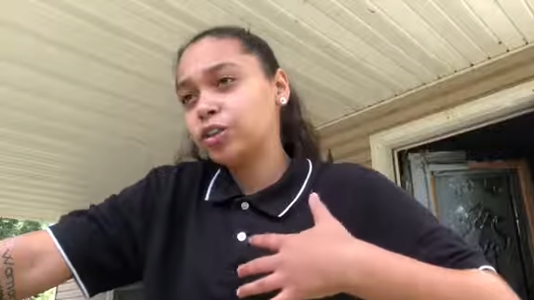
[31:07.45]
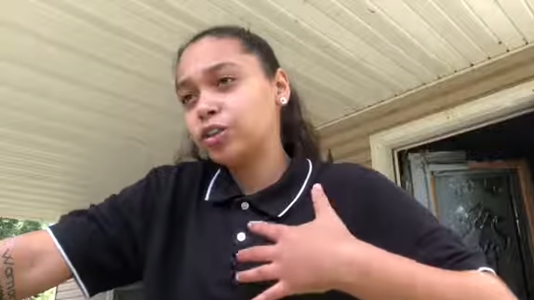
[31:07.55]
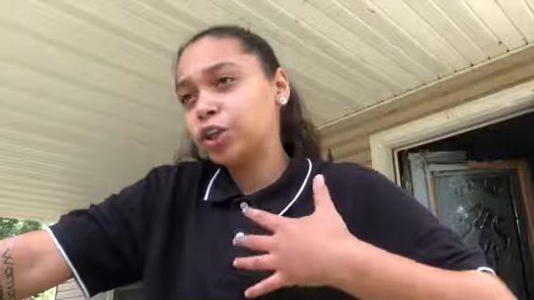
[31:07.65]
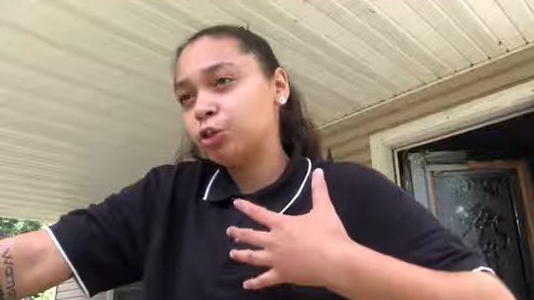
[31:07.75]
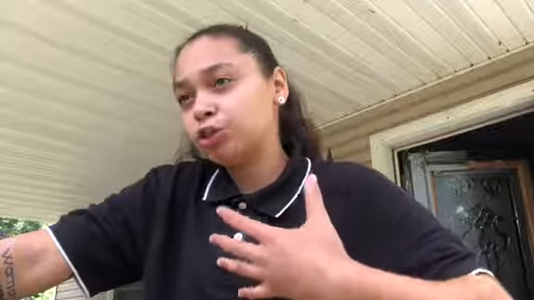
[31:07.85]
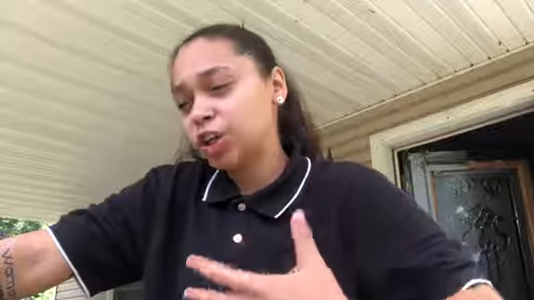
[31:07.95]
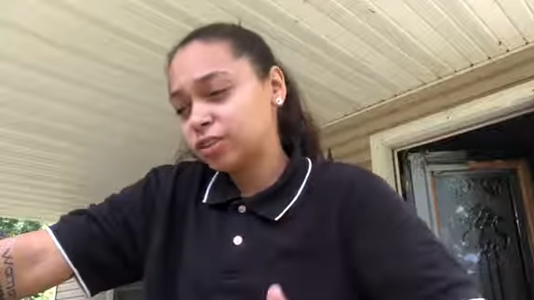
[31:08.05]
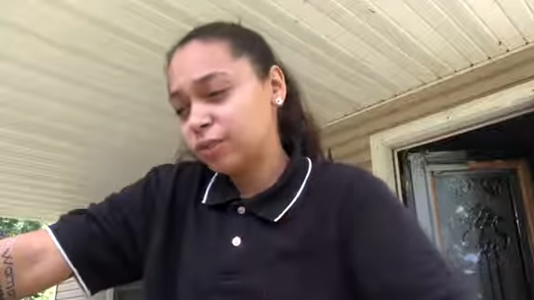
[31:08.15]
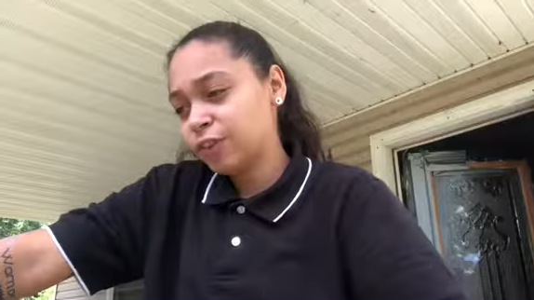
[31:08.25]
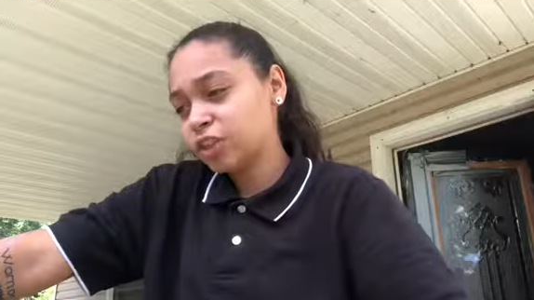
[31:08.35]
you know,
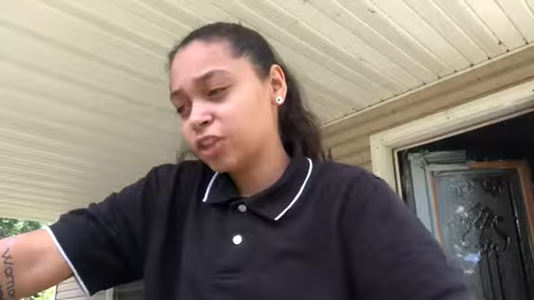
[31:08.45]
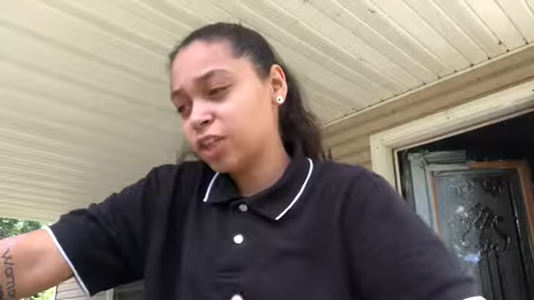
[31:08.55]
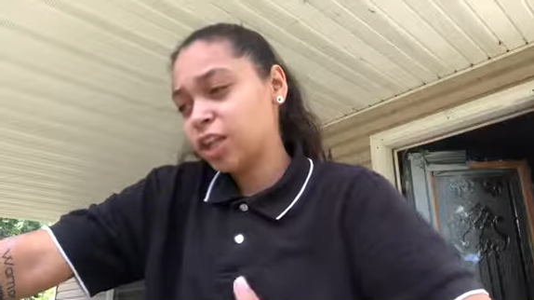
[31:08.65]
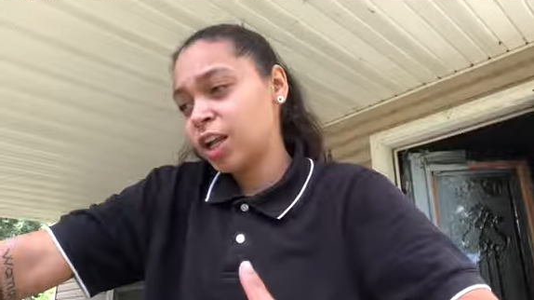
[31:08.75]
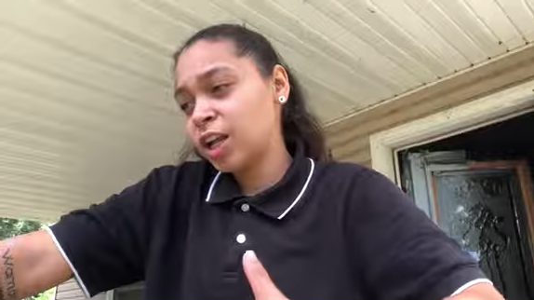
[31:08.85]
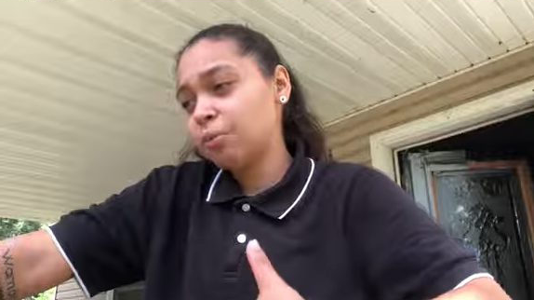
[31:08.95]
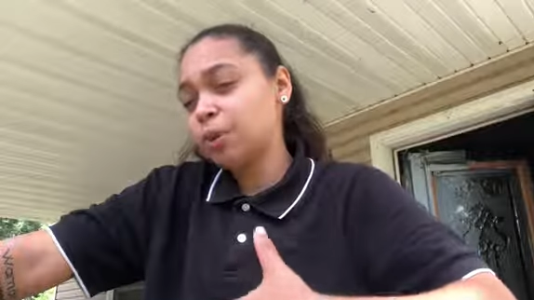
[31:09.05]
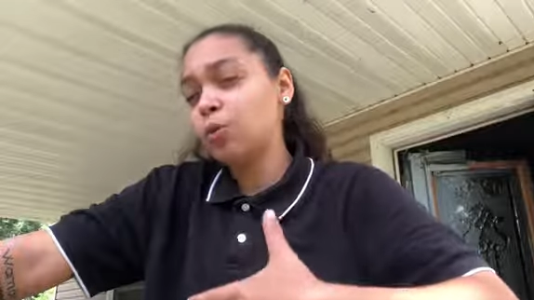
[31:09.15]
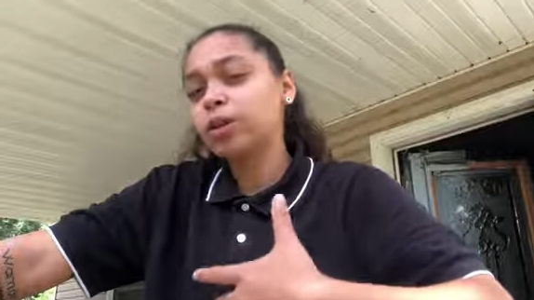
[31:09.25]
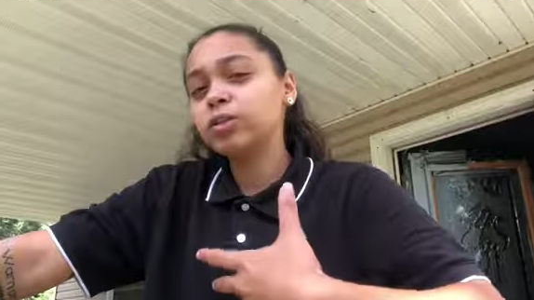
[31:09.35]
Just a Vision and me
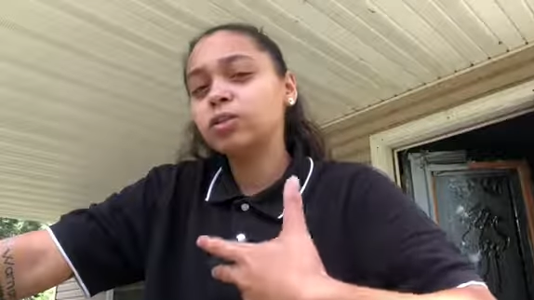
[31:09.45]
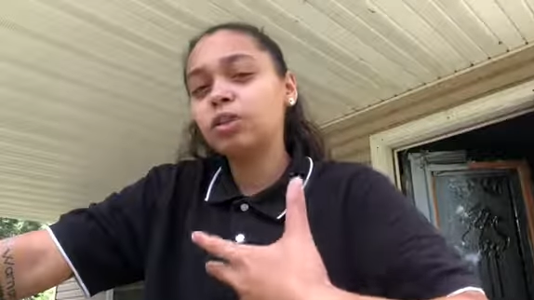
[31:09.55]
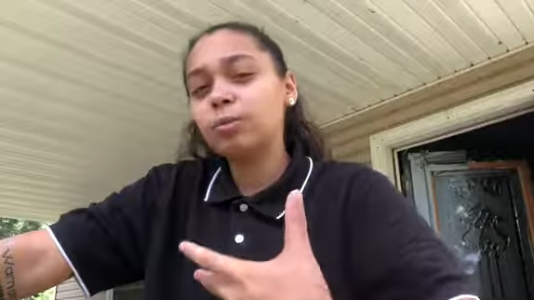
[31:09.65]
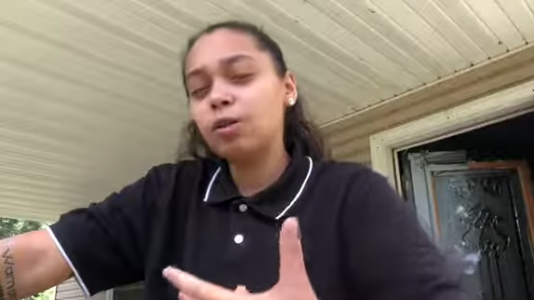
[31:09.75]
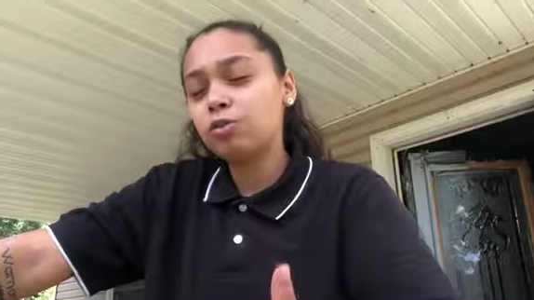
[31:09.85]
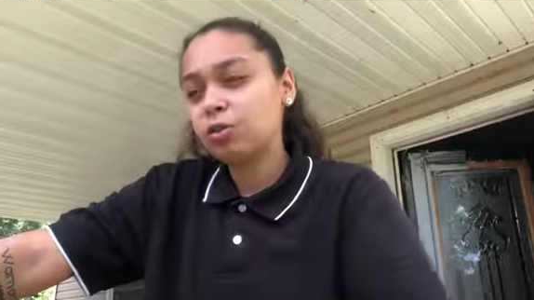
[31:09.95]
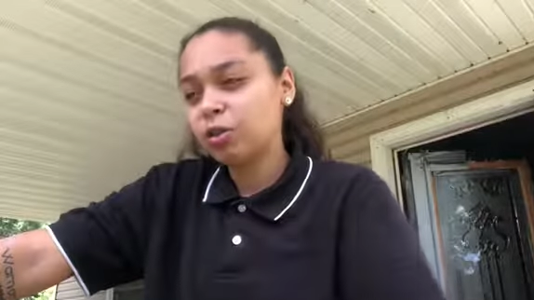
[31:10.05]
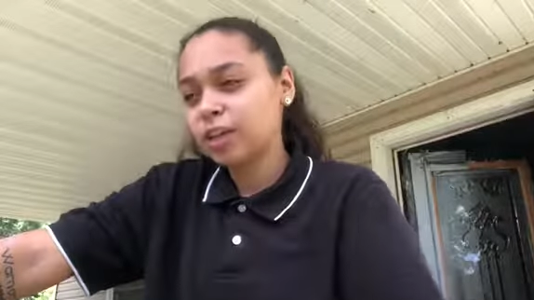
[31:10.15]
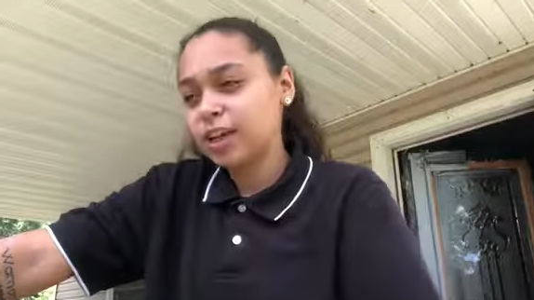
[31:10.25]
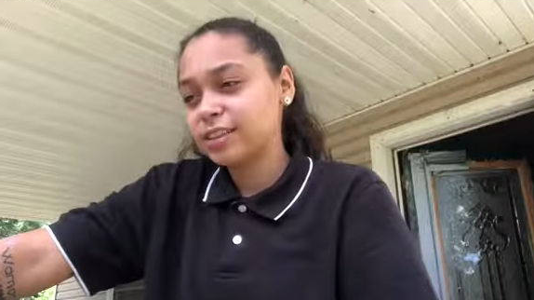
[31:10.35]
wanting to start my own
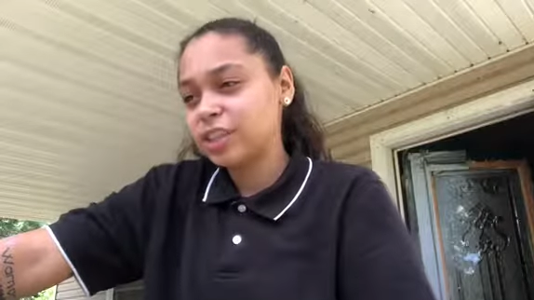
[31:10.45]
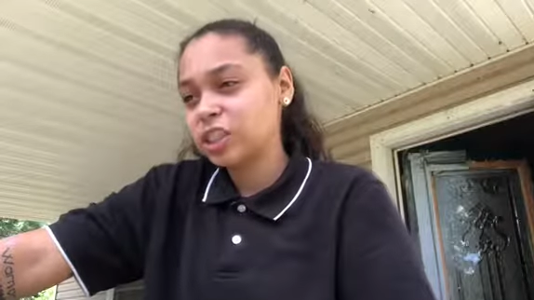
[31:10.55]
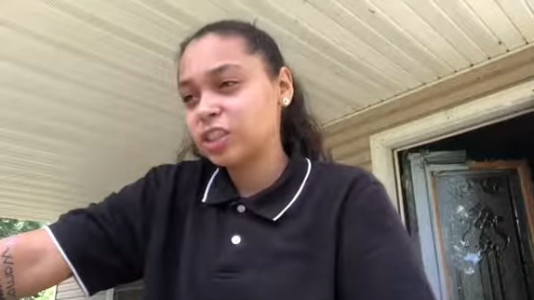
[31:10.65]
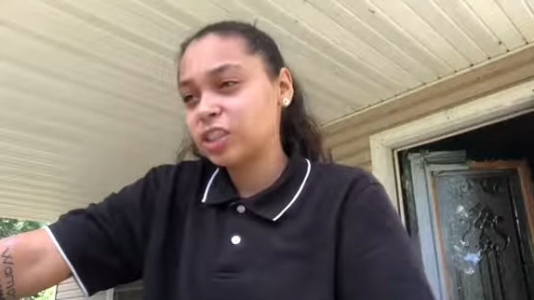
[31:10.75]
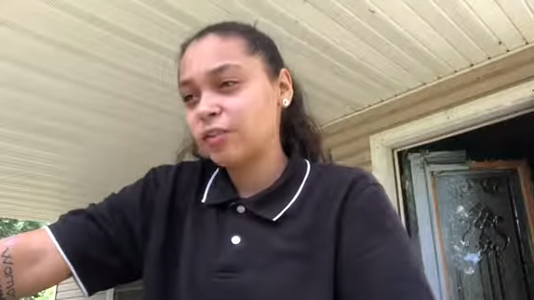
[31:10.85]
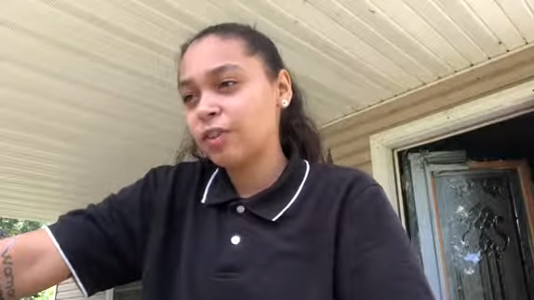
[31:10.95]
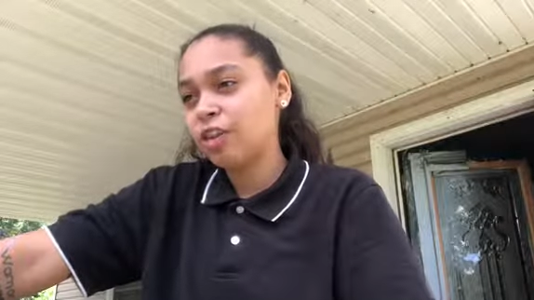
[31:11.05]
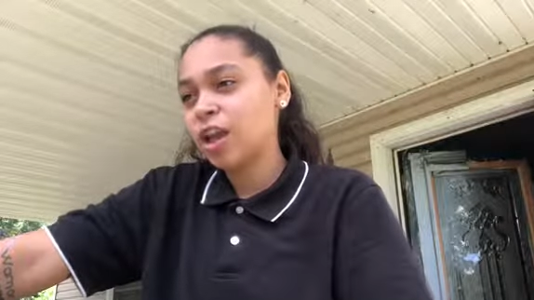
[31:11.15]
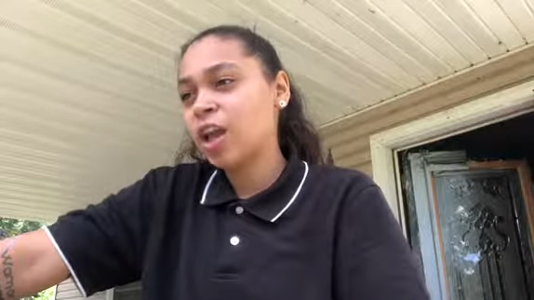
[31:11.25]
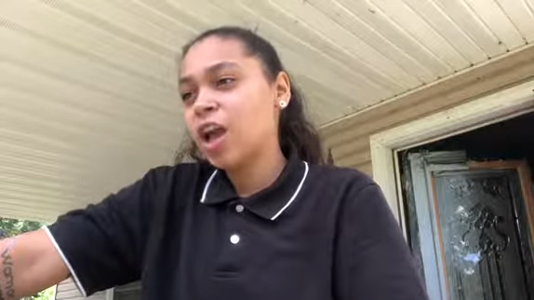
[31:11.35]
organizations and
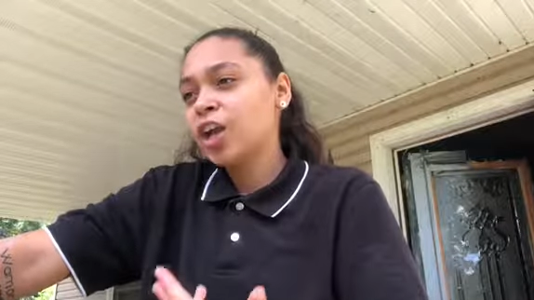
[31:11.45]
everything.